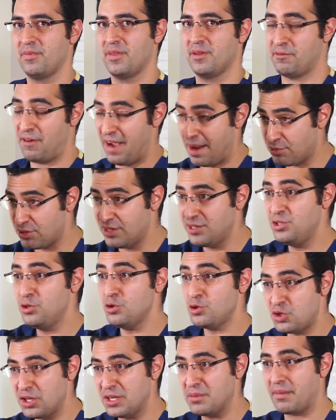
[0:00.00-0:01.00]
If I'm
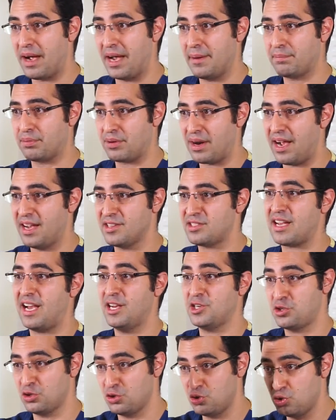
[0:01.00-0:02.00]
reducing my price, I
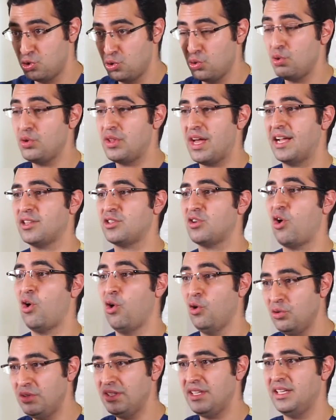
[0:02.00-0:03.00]
should do that
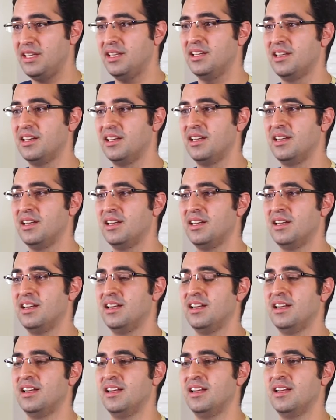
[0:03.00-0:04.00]
only
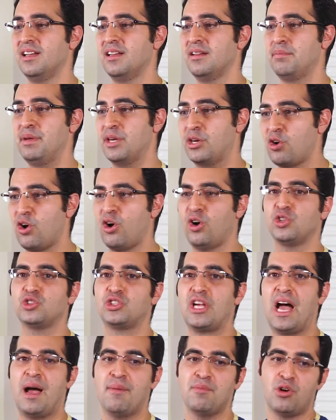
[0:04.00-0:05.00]
because
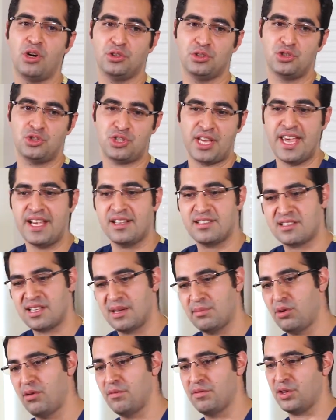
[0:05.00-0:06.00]
I'm going to take
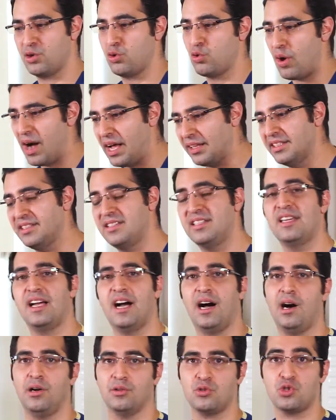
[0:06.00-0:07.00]
some of the quality
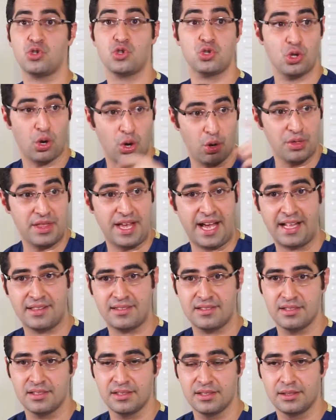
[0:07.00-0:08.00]
out so
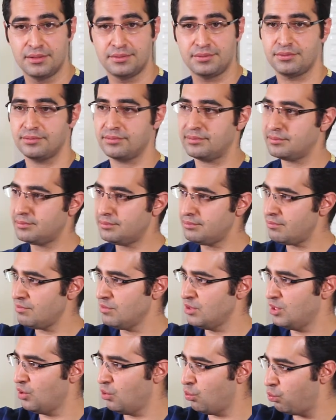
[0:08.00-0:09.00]
that
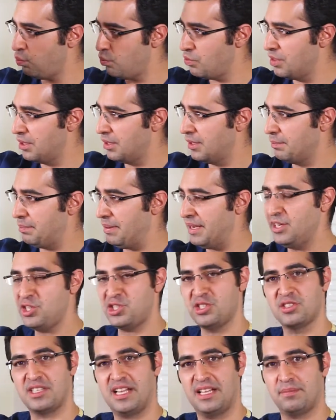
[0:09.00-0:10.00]
the
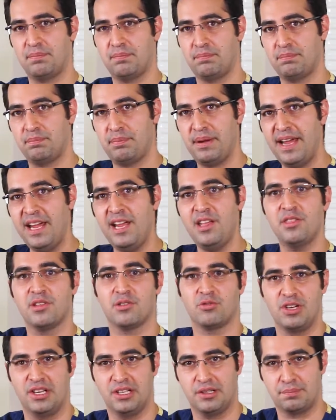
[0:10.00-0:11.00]
patients that pay the
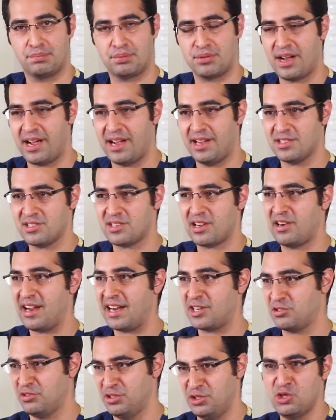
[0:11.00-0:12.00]
real price are
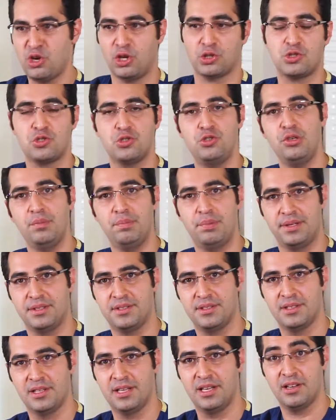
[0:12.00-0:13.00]
actually not stupid.
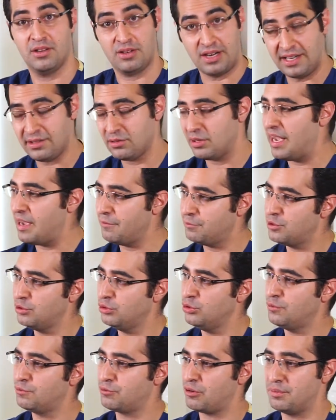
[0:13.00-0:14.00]
Right? I have to
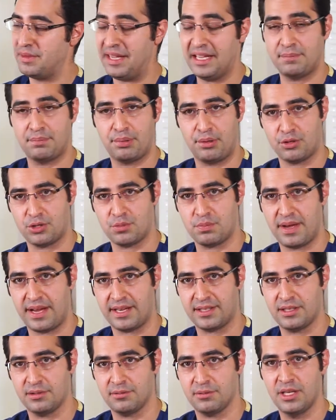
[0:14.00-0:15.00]
look from that
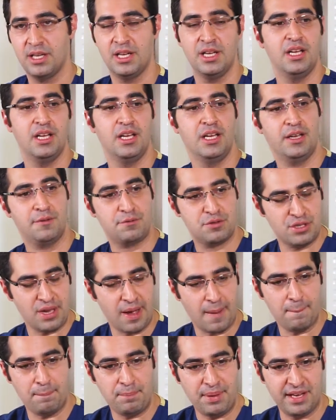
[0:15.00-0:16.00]
perspective. If
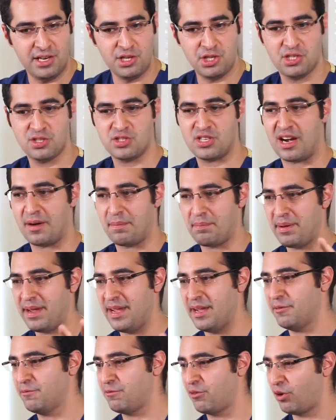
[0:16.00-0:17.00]
some patients are
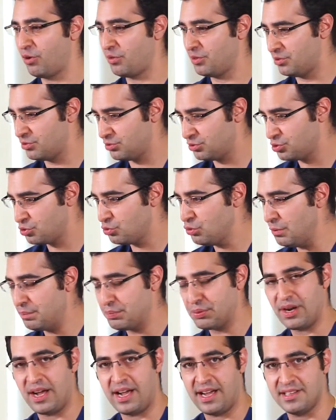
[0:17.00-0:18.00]
paying for the true
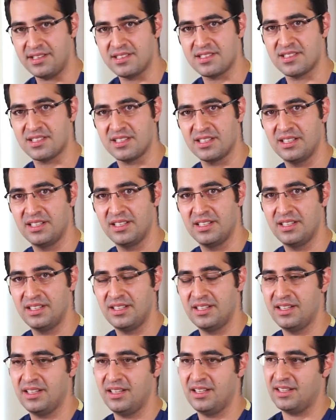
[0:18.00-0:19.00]
price,
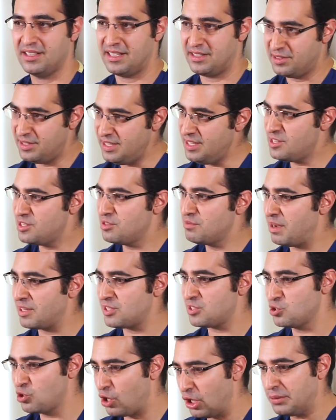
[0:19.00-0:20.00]
then these
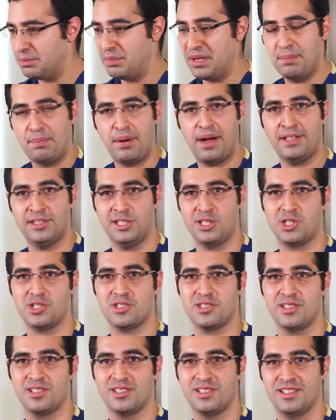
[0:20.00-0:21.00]
must not be
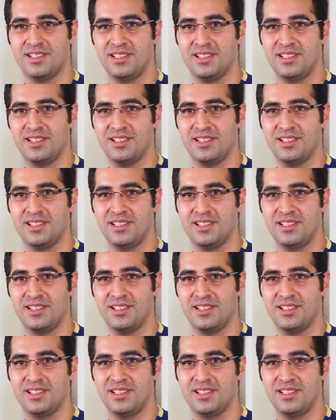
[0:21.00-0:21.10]
punished.